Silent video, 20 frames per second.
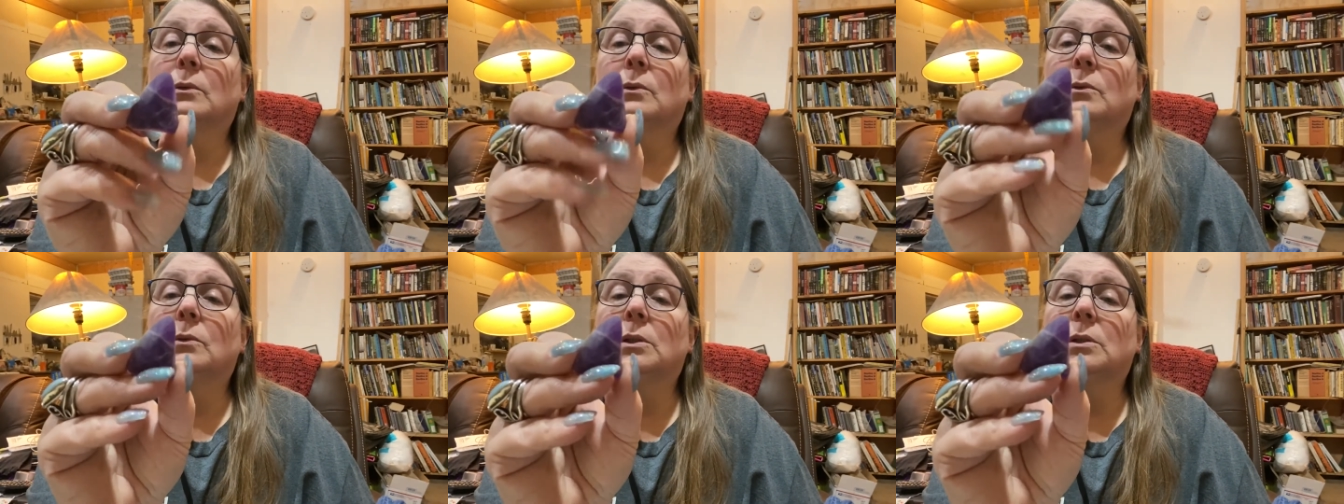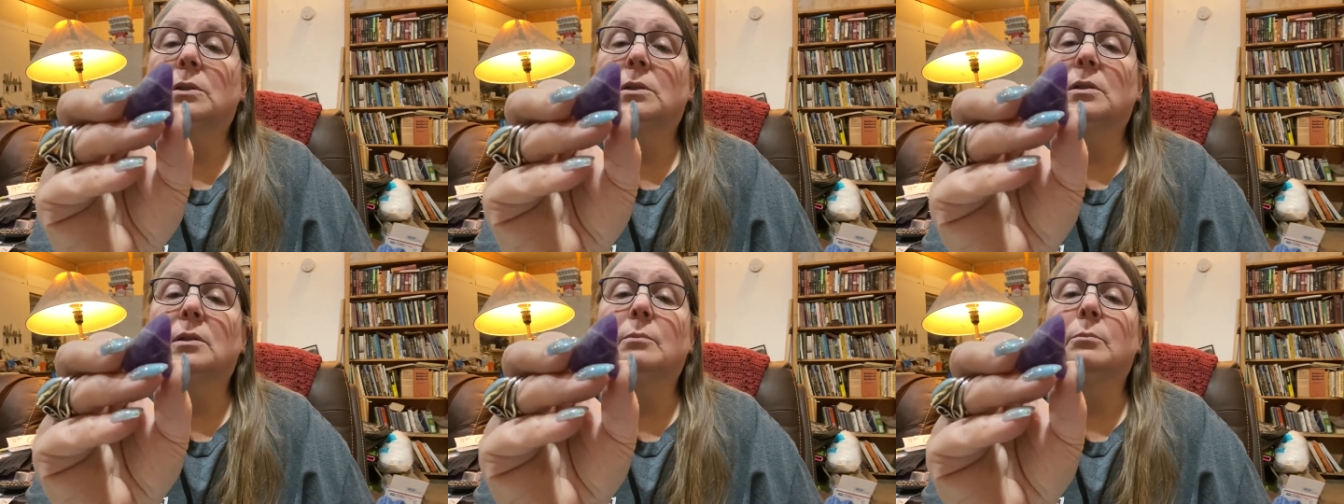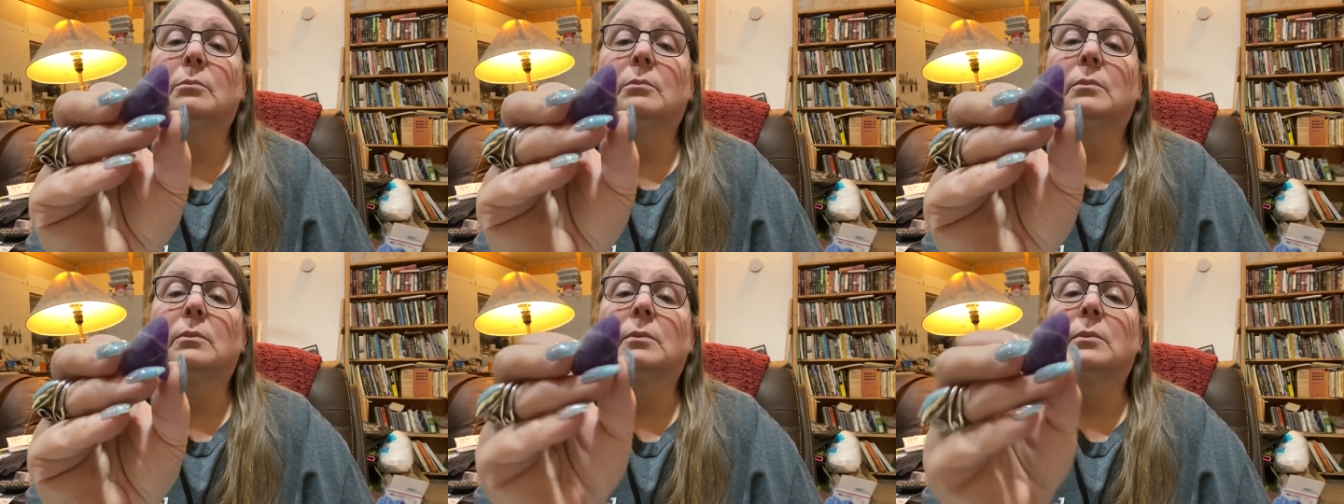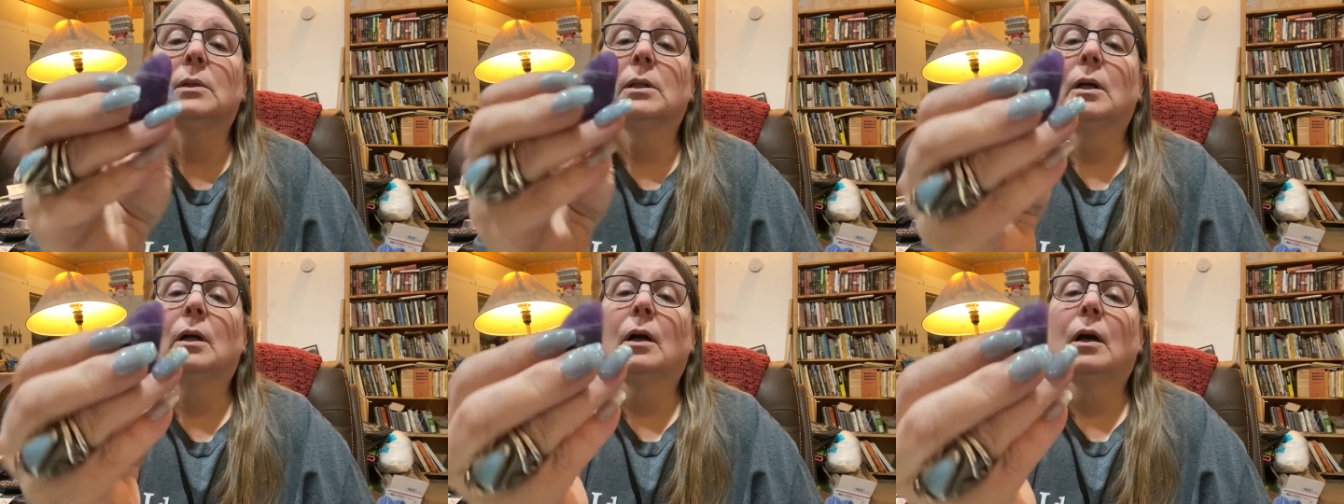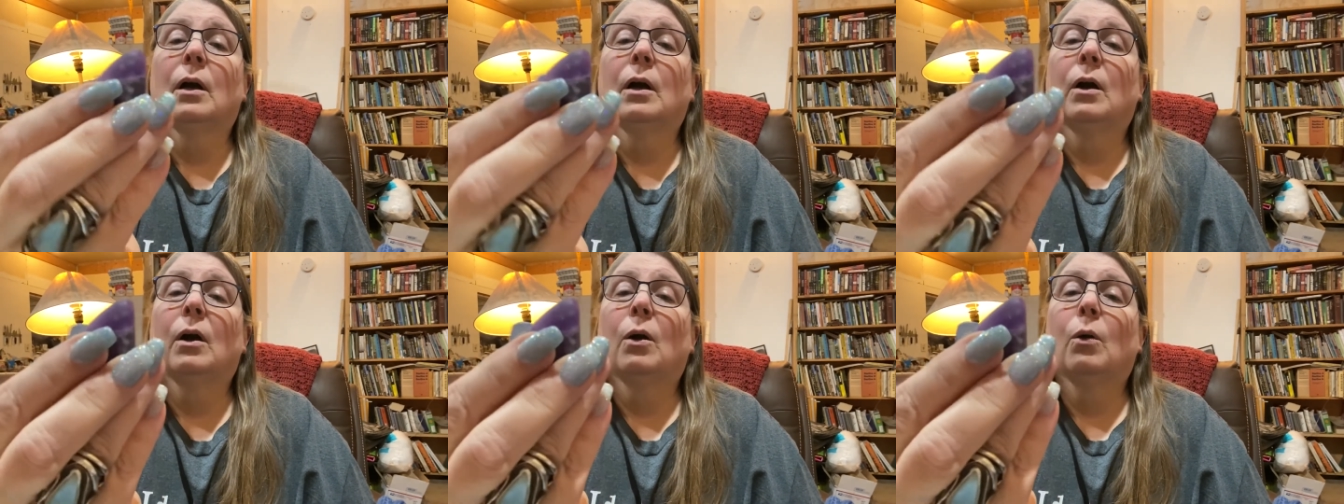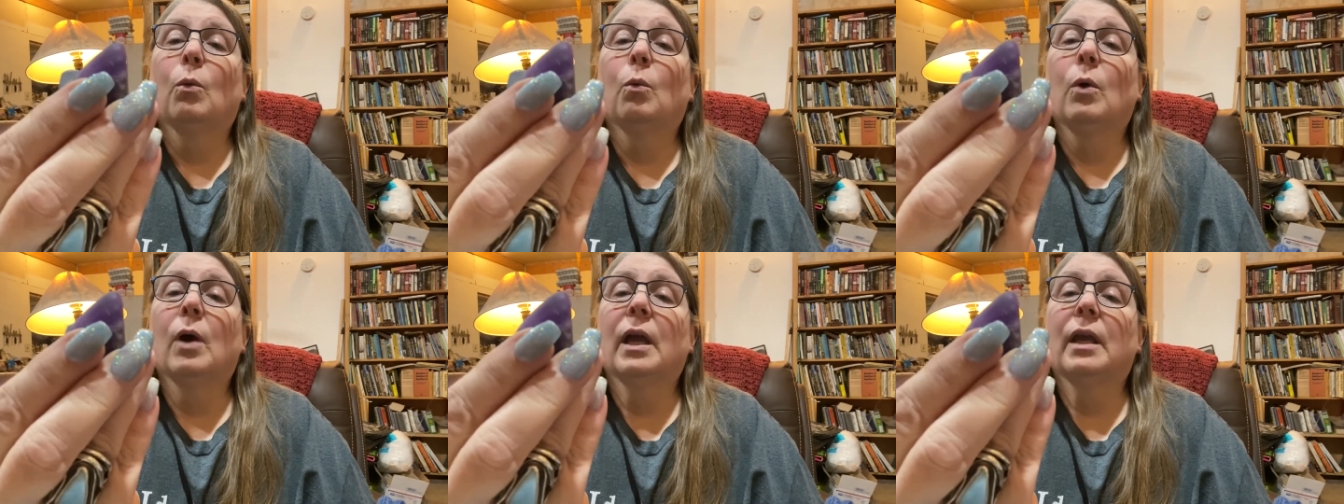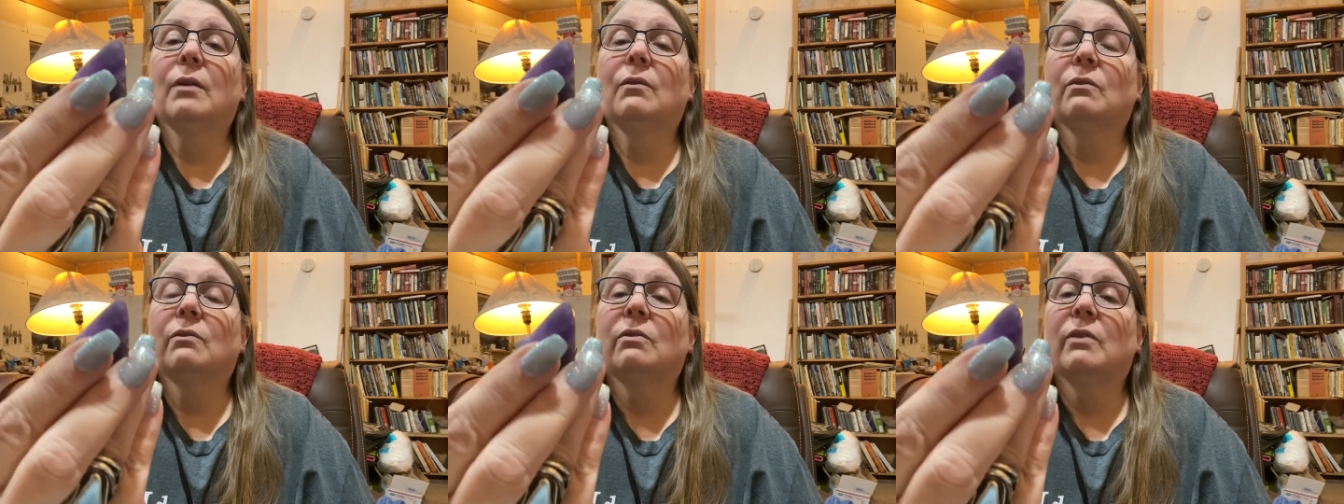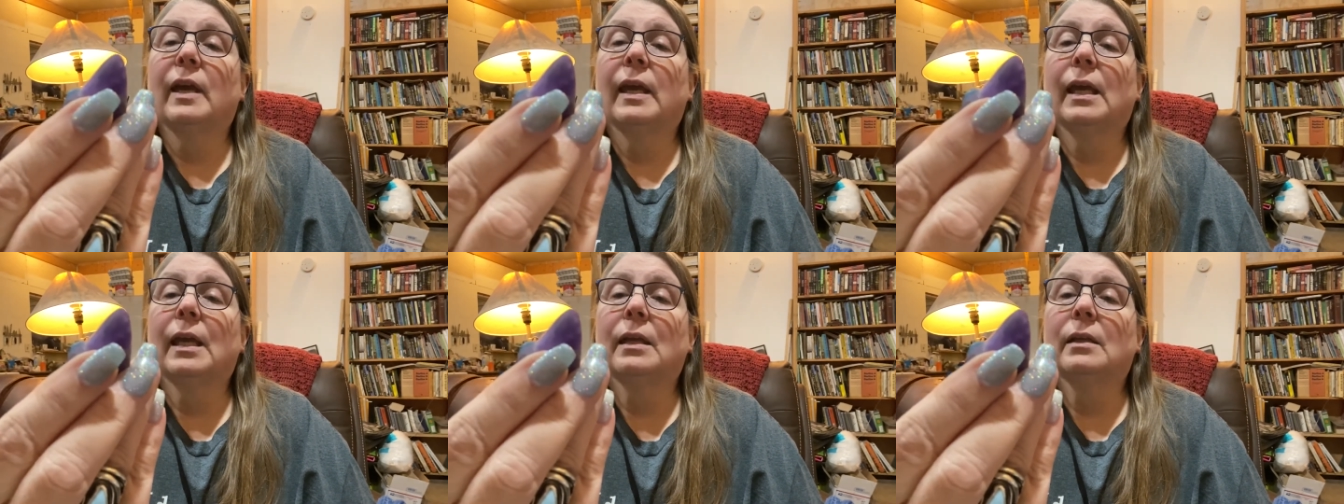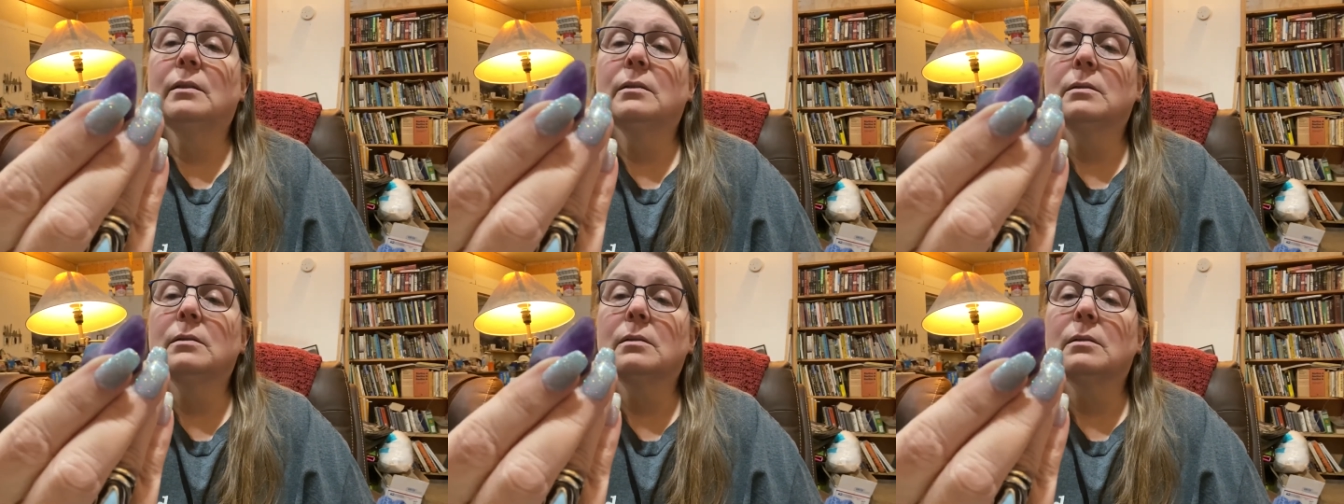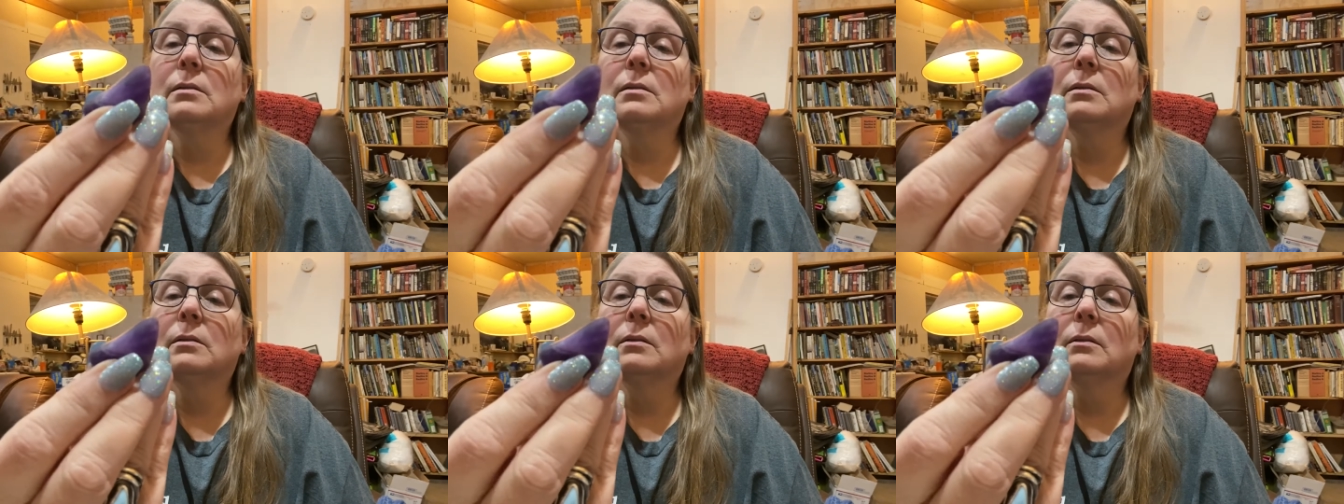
with some white veins.